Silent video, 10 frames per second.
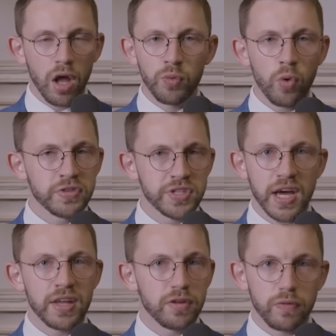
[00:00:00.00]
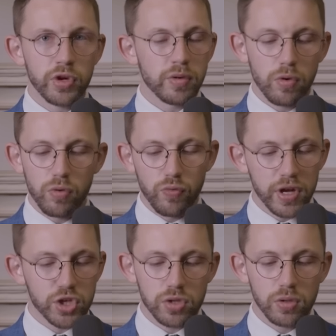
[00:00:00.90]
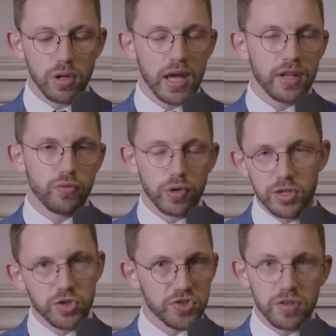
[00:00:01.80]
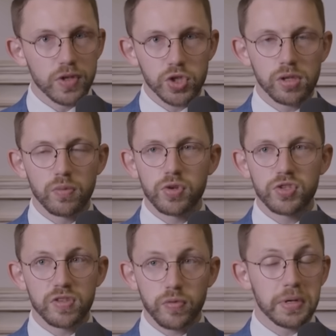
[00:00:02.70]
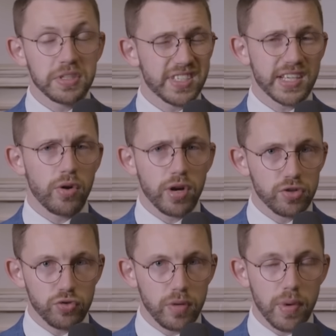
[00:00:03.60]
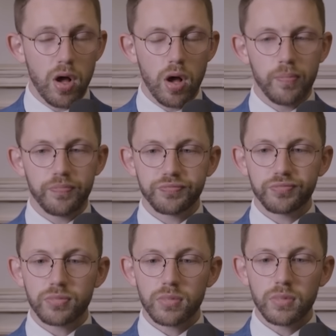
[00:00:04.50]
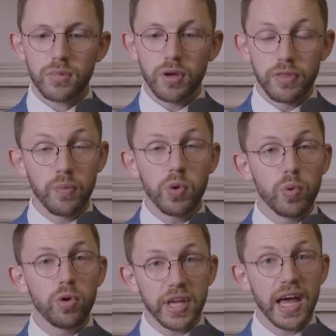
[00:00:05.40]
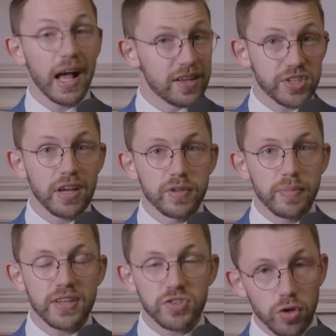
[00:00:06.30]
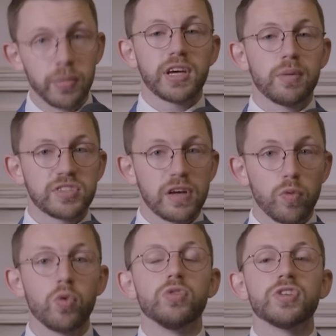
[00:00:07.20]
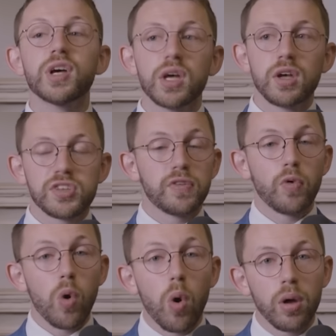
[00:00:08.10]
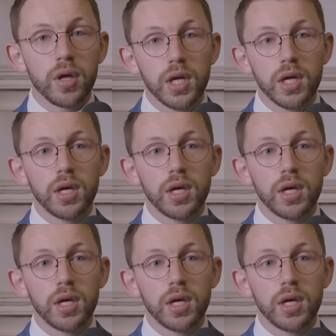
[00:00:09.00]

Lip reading: unwanted and avoidable racial and religious division, which is threatening to tear our country apart, then we will get, as David Betts and Dominic Cummings have warned, civil war.